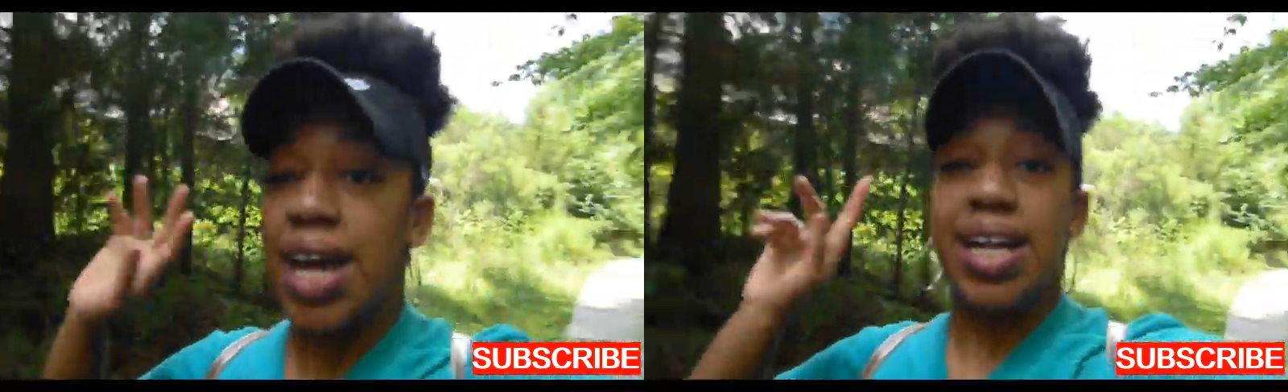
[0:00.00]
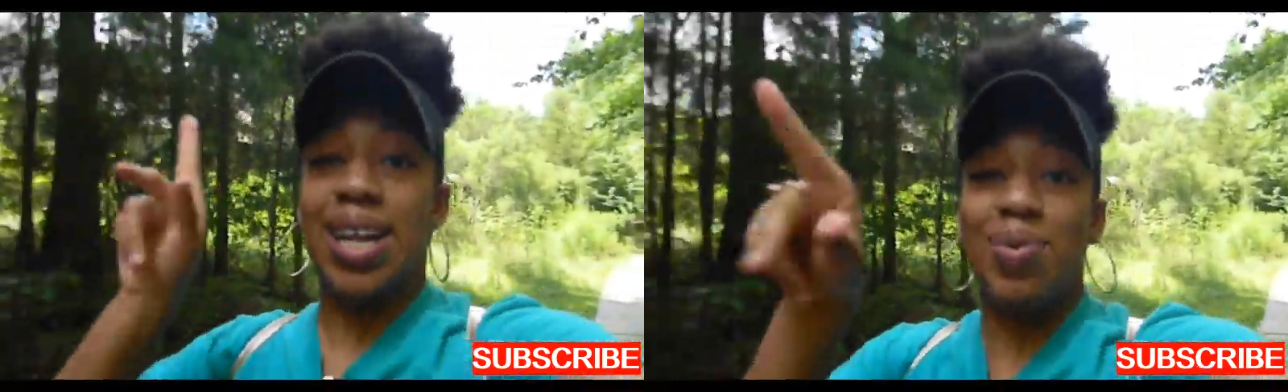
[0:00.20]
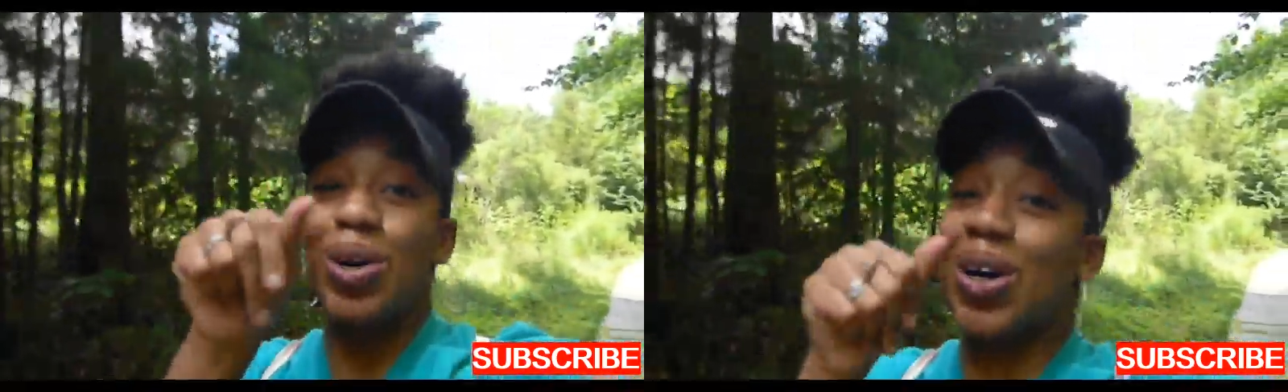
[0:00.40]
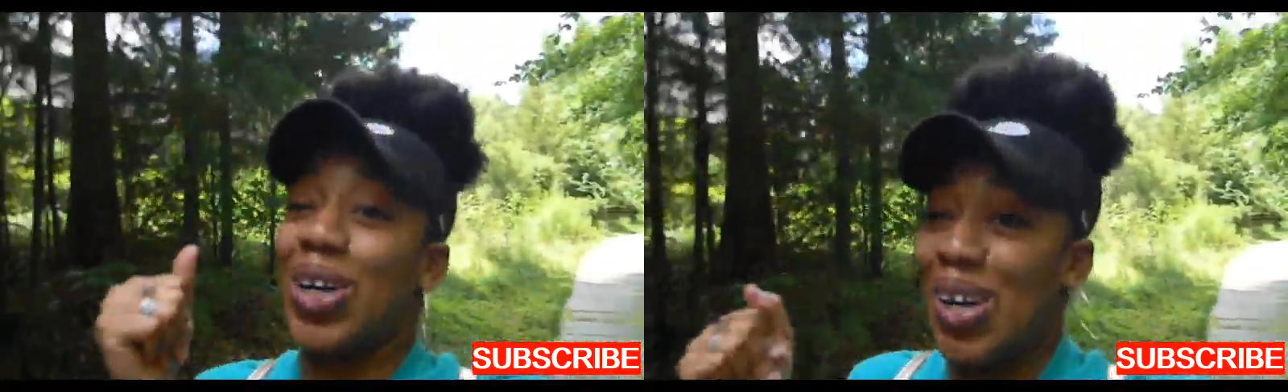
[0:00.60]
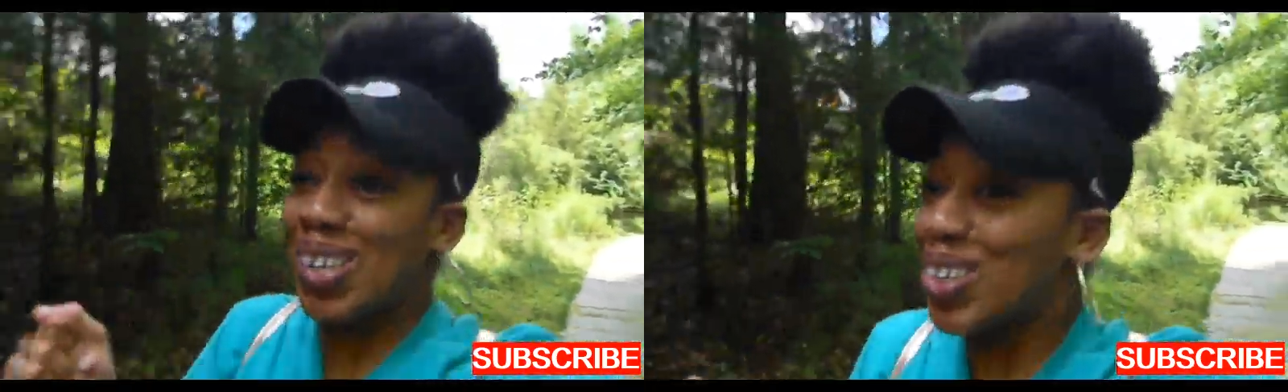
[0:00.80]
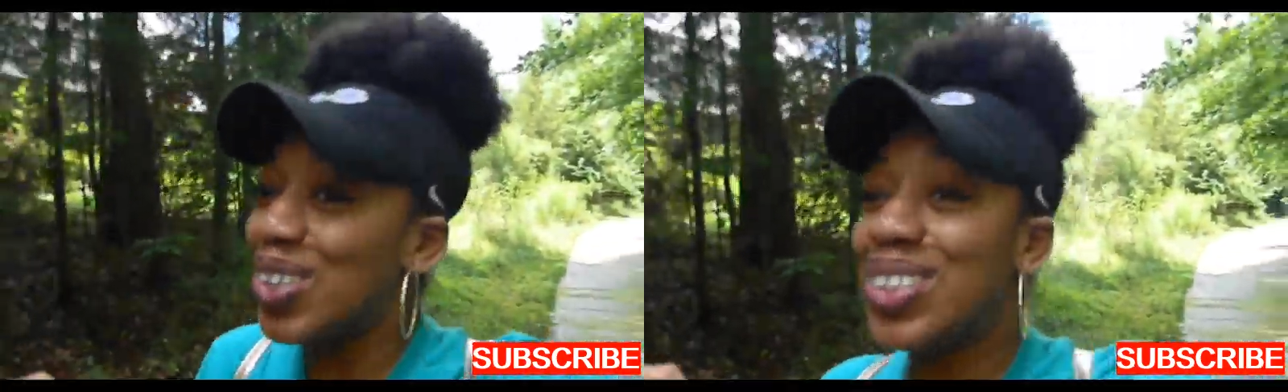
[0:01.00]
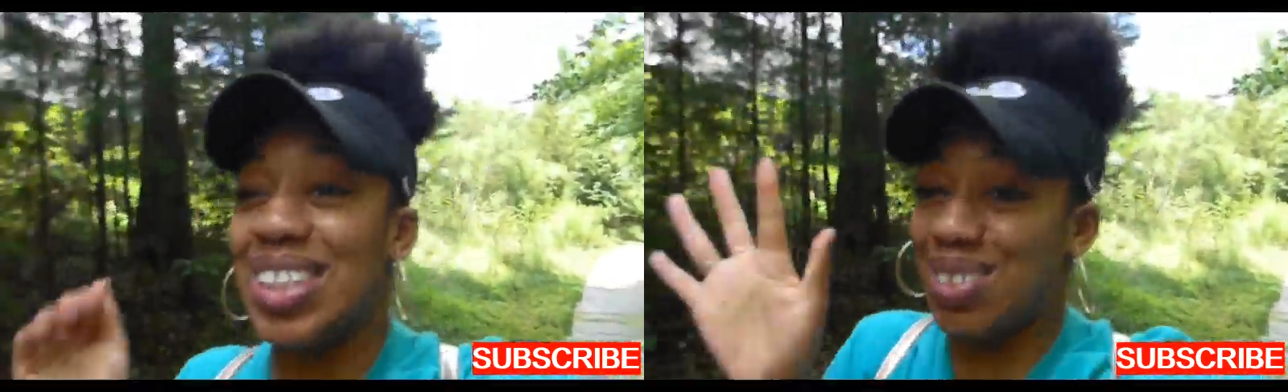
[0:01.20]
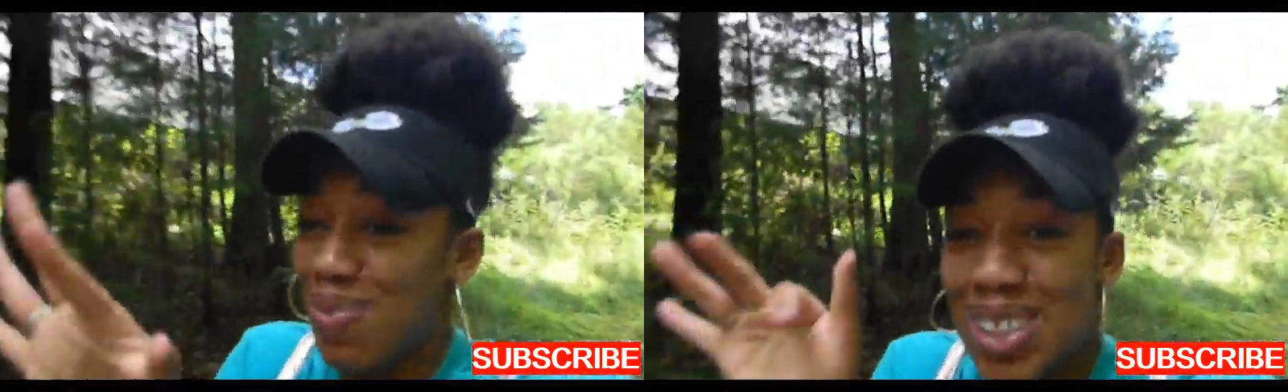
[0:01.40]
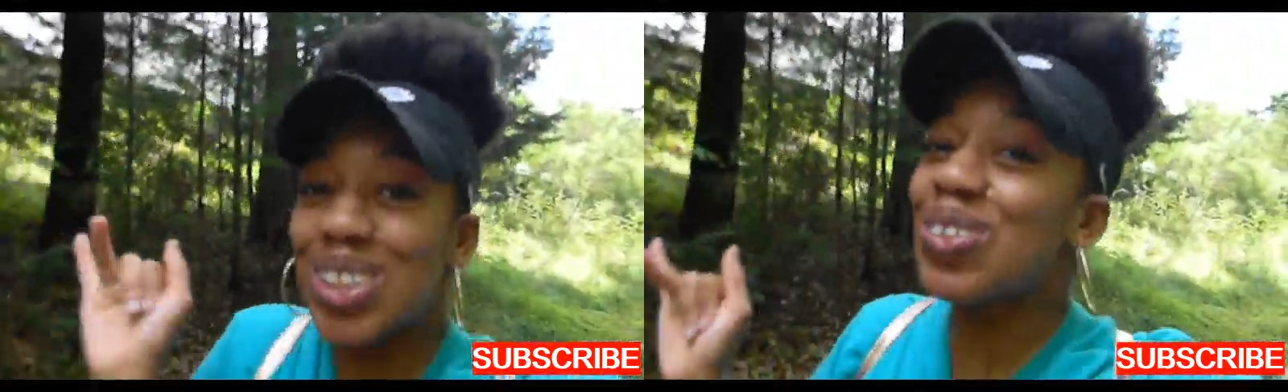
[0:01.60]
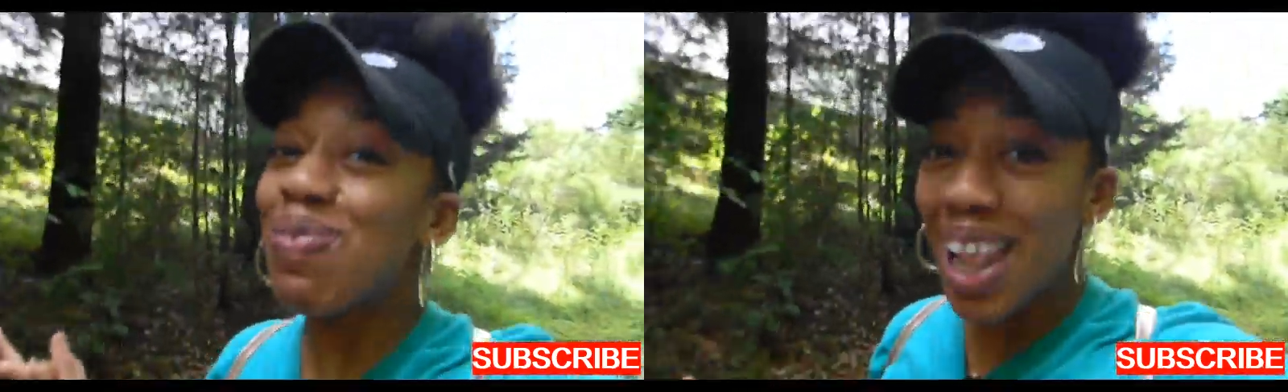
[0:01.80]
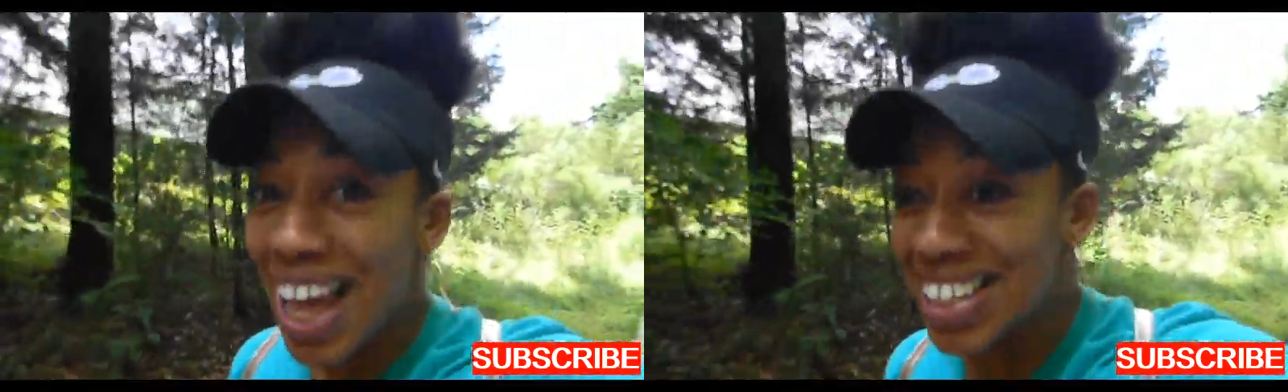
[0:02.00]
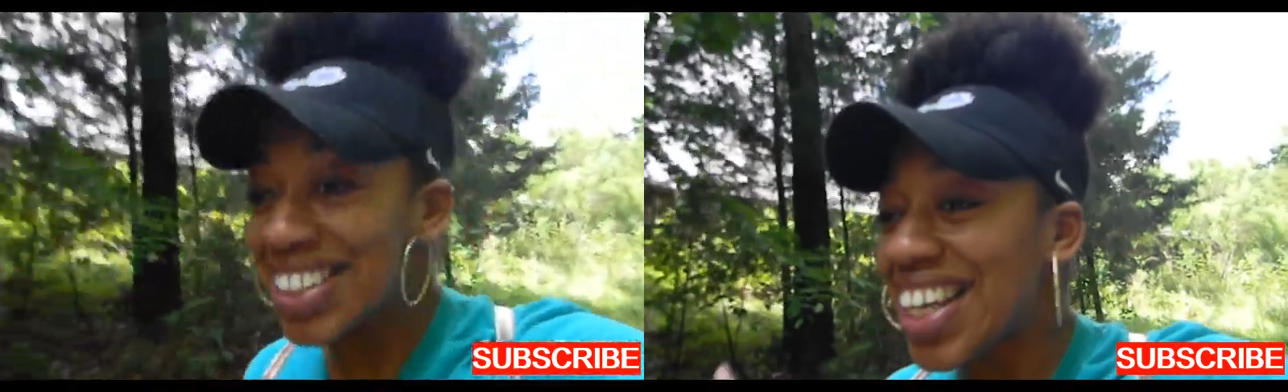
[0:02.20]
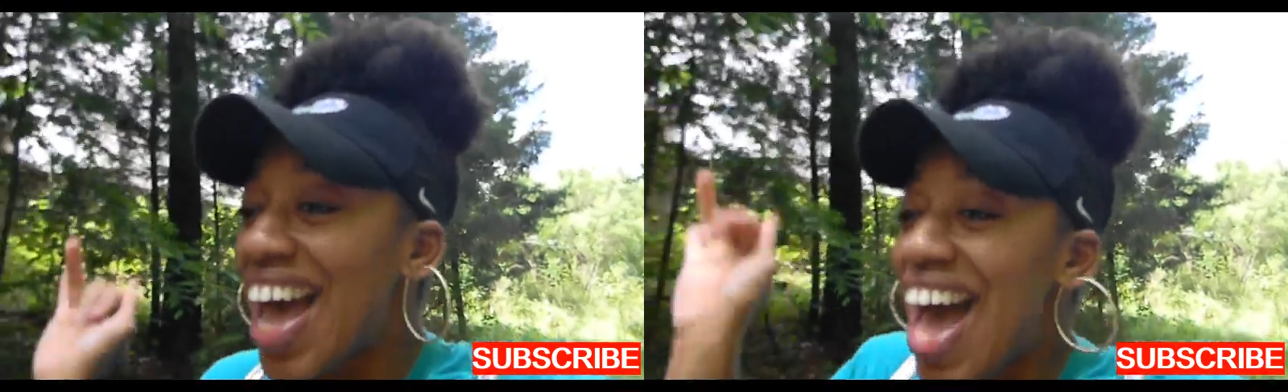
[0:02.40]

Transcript: then we're gonna go to special place